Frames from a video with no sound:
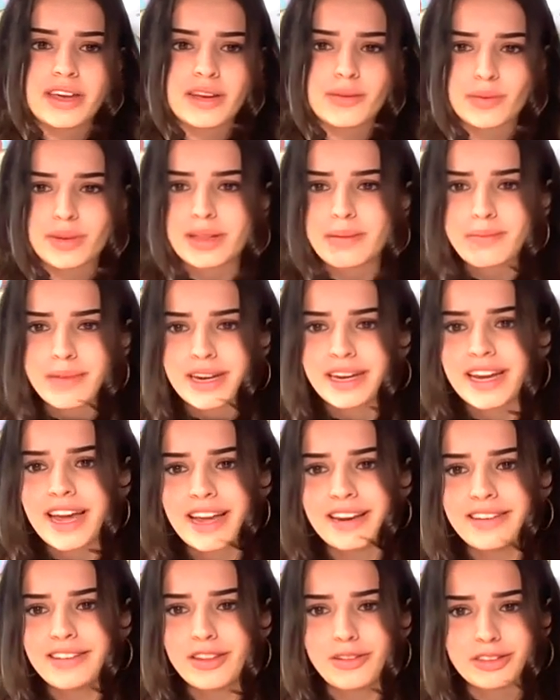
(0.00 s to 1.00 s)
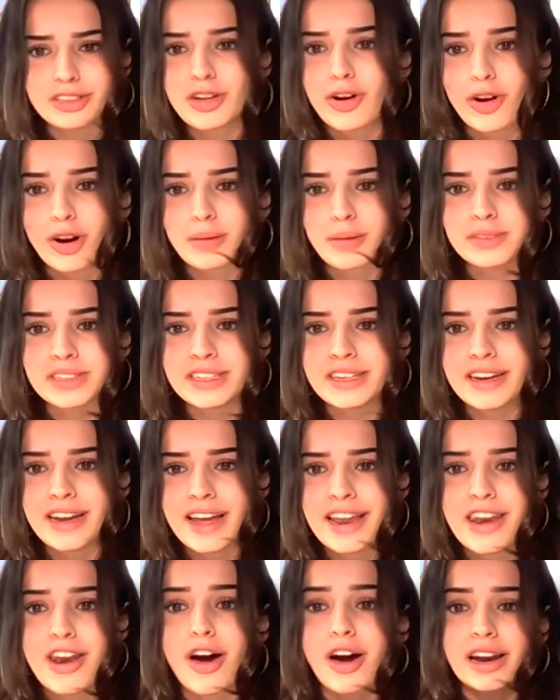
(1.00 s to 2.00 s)
we can really mitigate those harms
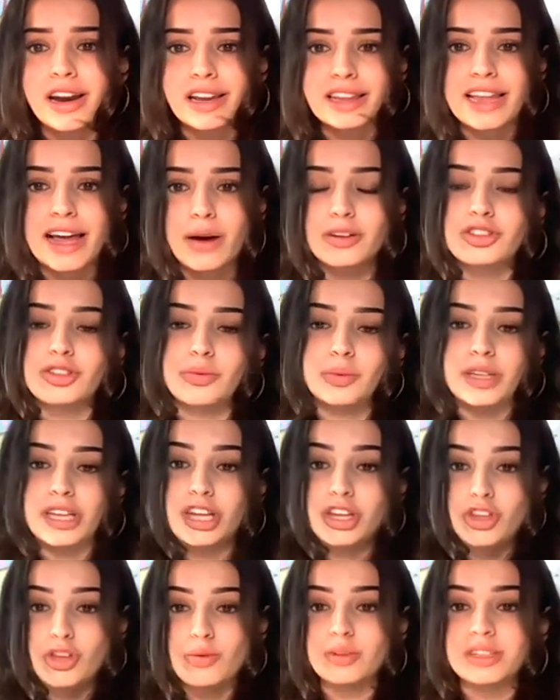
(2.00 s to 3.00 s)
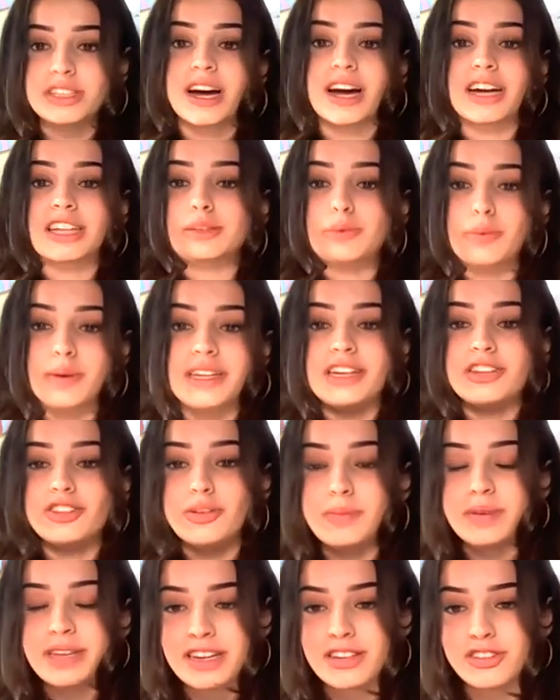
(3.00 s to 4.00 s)
and, and not allow it to really use us. We need
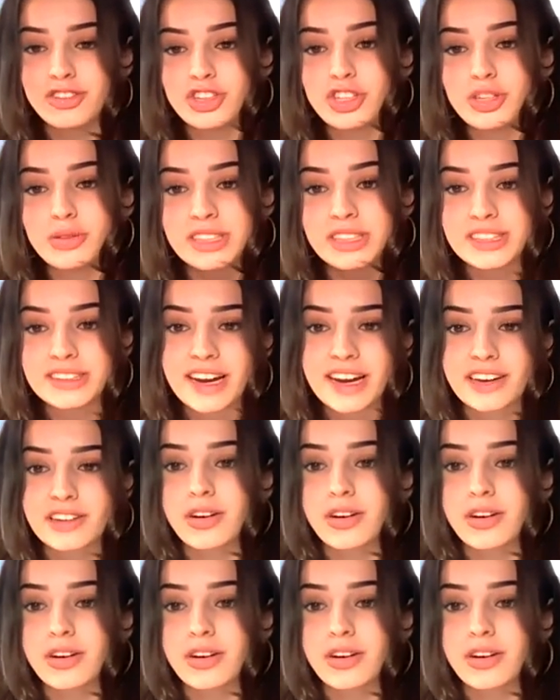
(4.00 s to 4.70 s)
to begin to use the